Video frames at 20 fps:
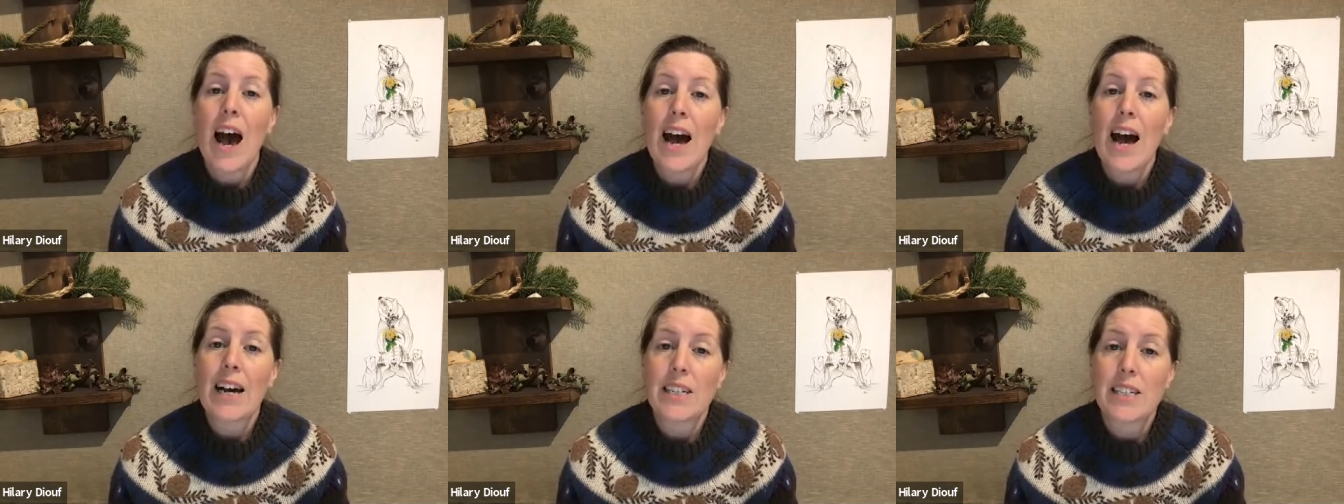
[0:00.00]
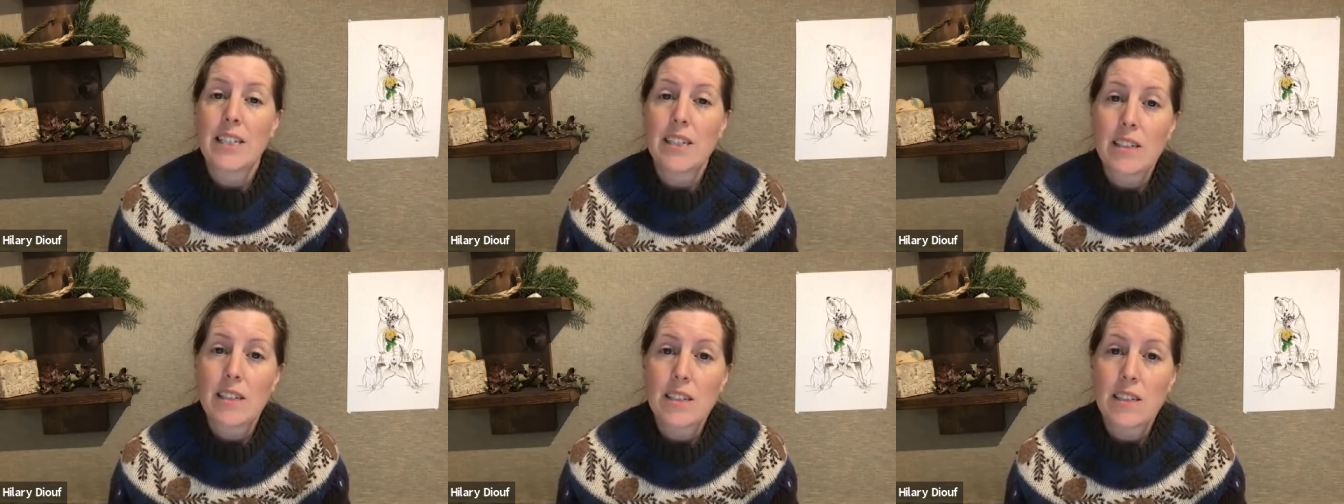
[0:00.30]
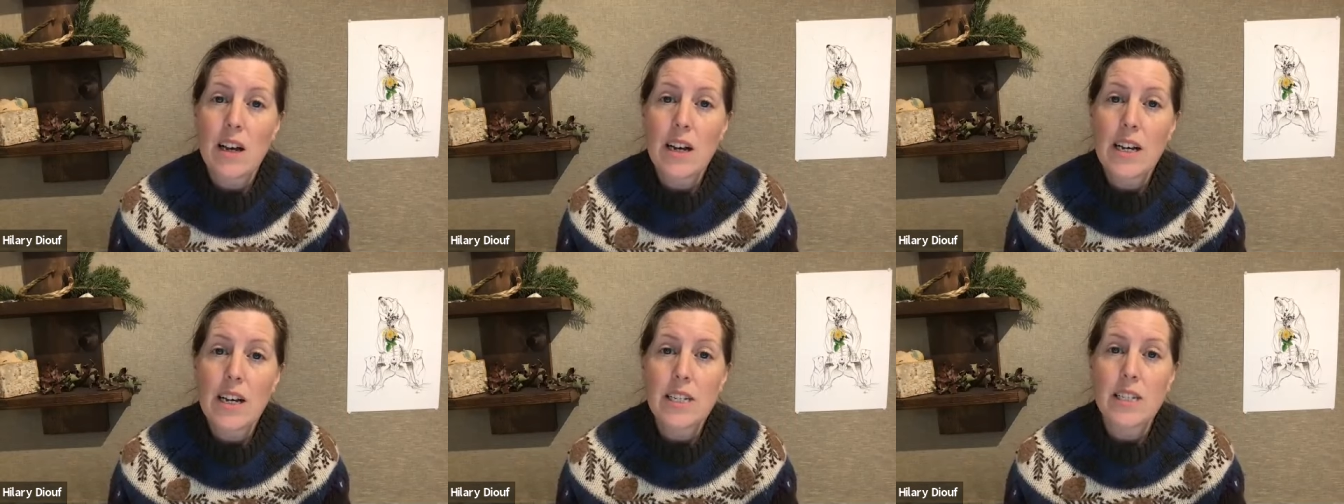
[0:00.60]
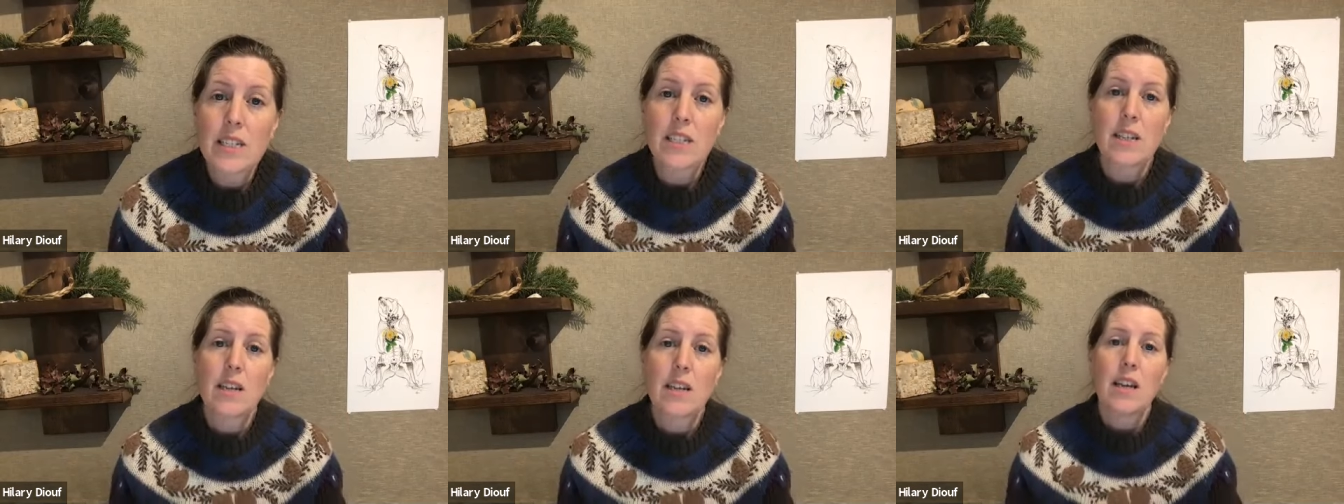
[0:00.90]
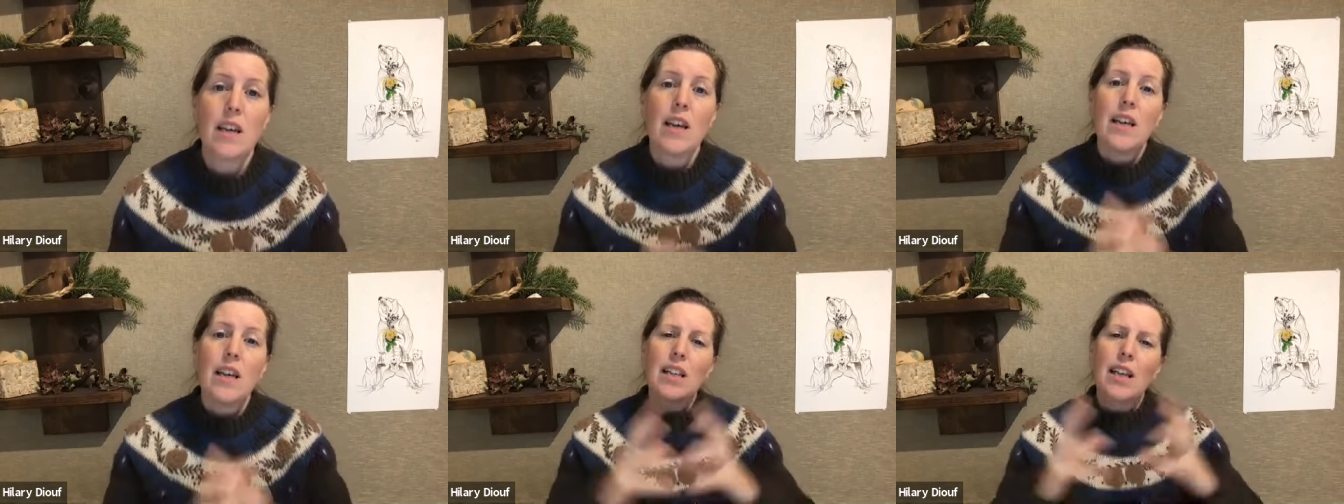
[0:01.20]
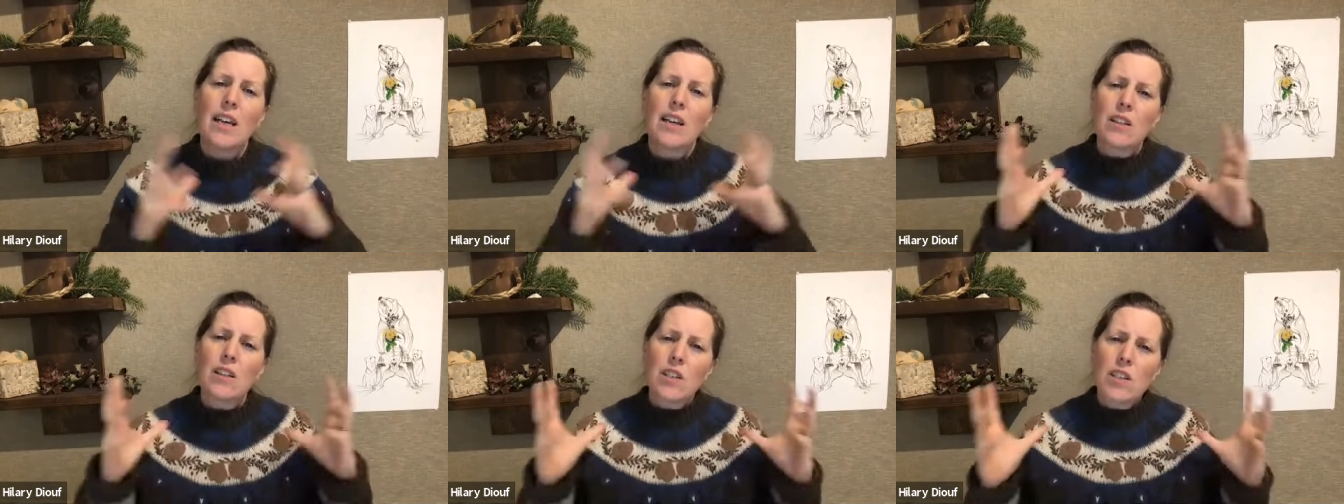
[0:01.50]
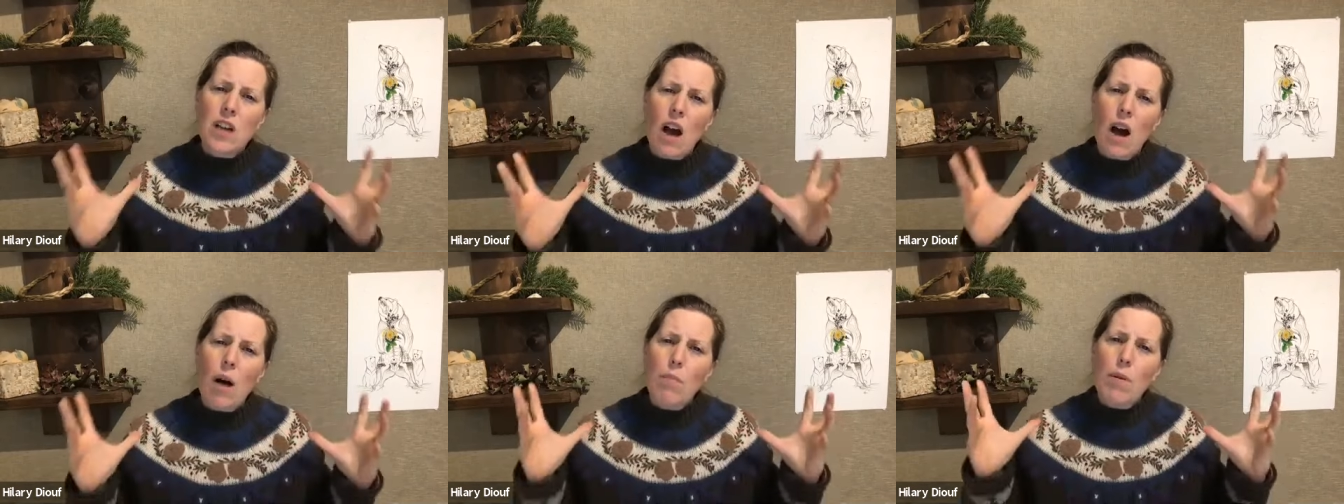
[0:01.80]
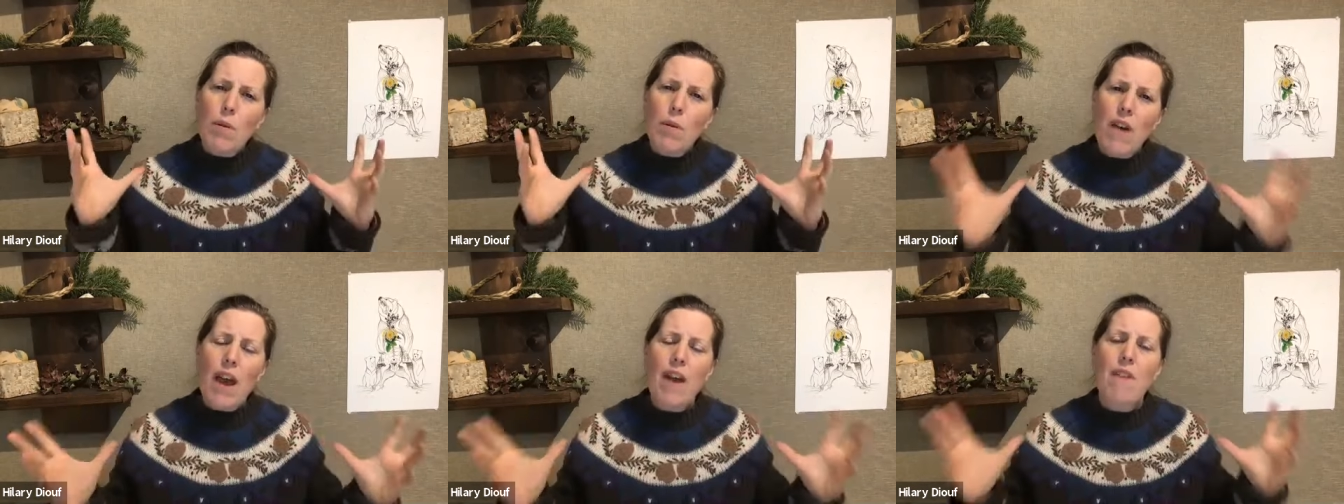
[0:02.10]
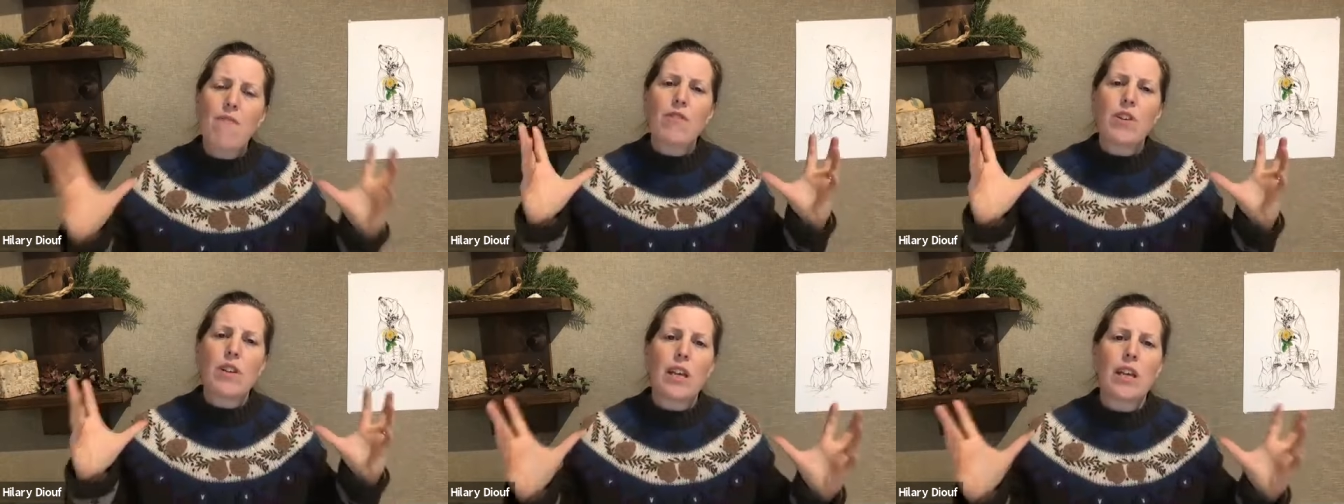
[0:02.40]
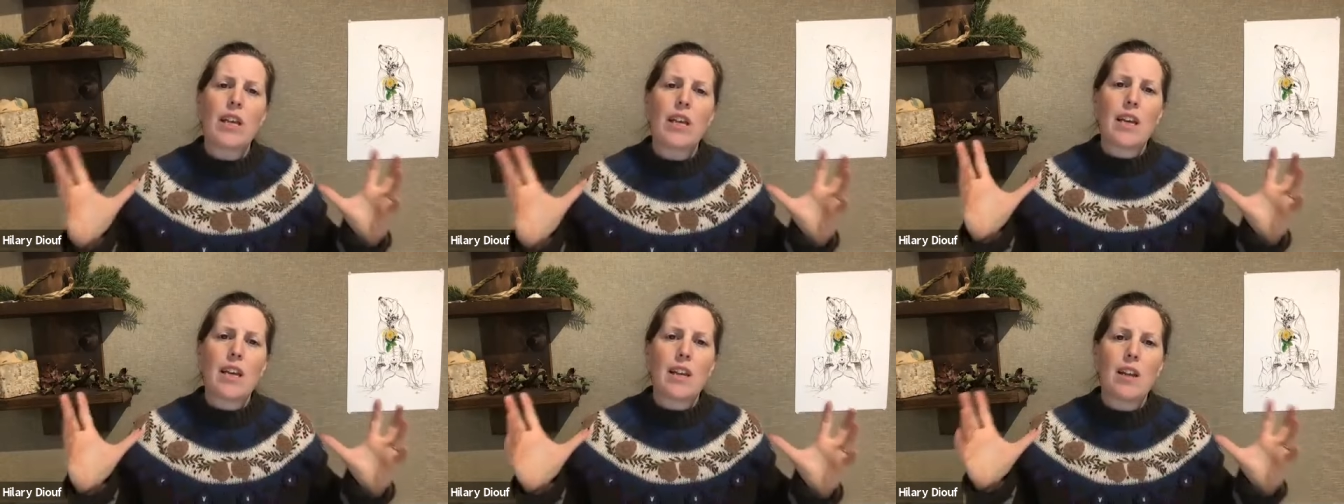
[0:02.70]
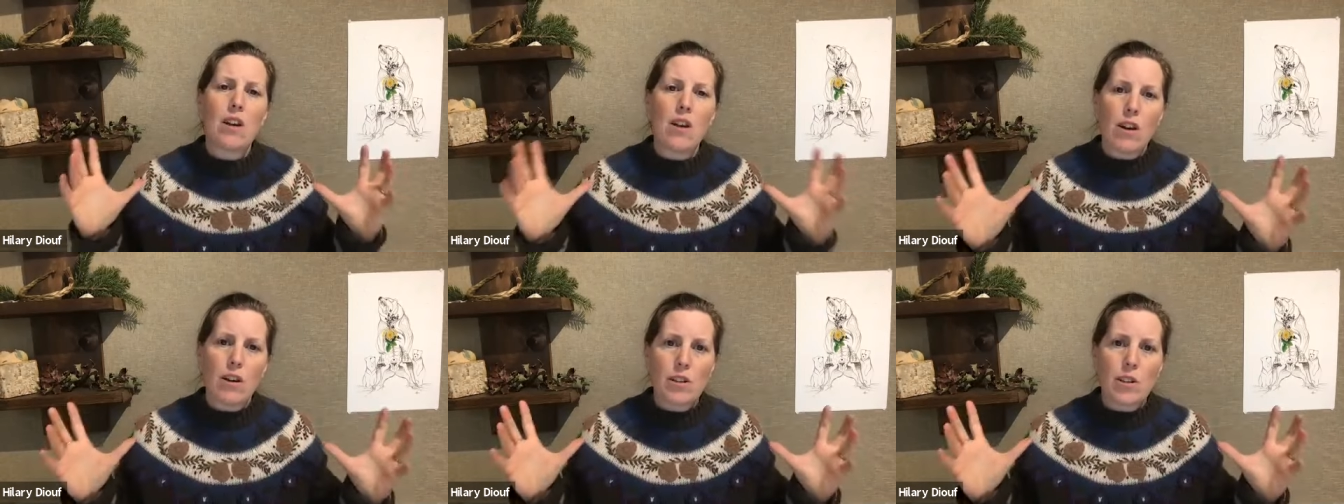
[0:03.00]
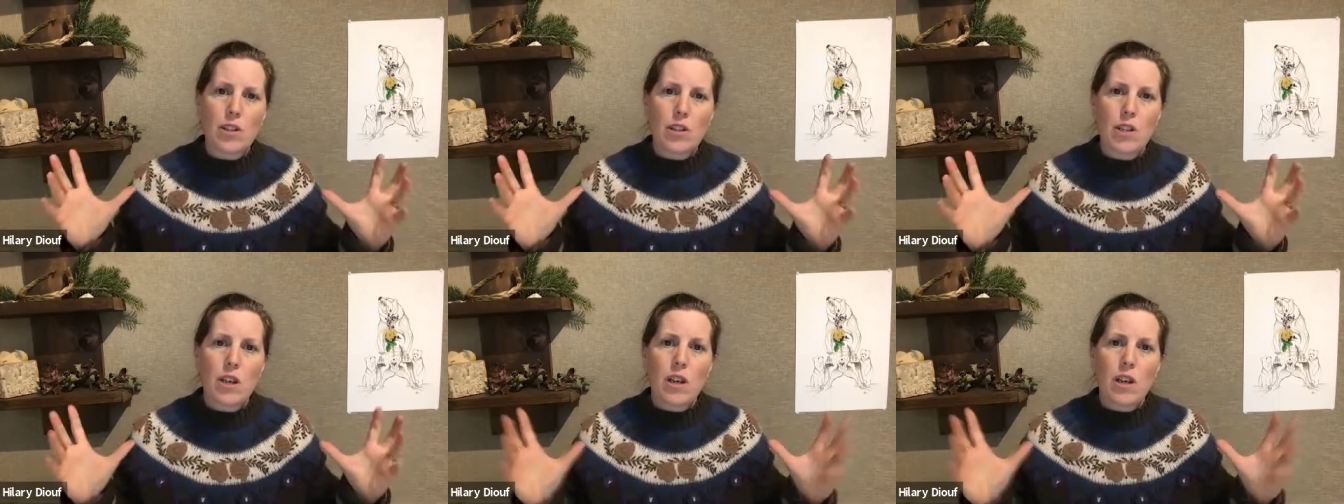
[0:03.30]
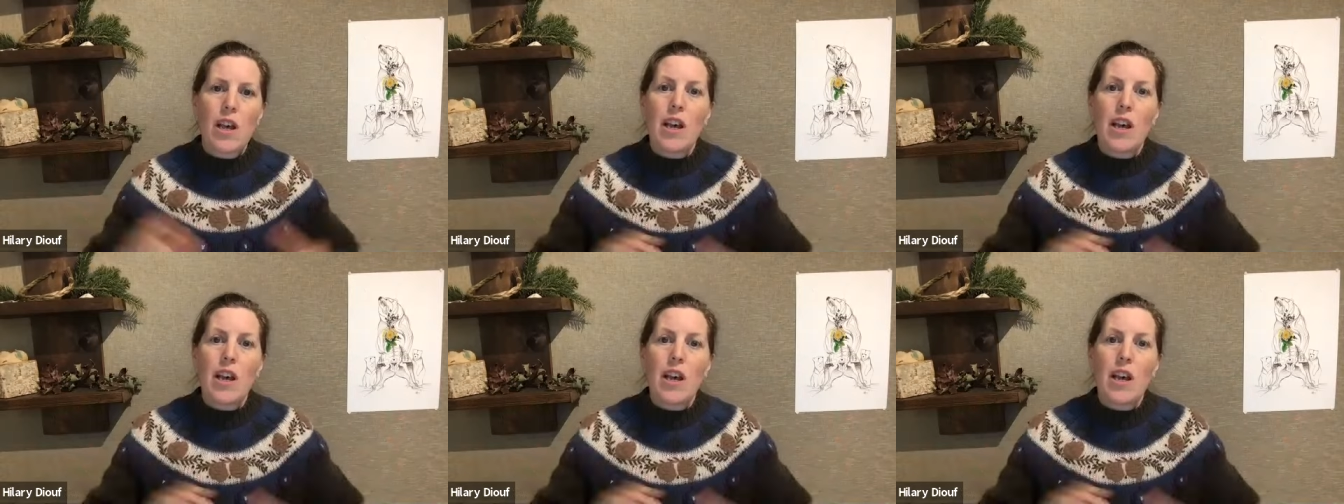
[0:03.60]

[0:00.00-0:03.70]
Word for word: and he decided that on top of everything he learned,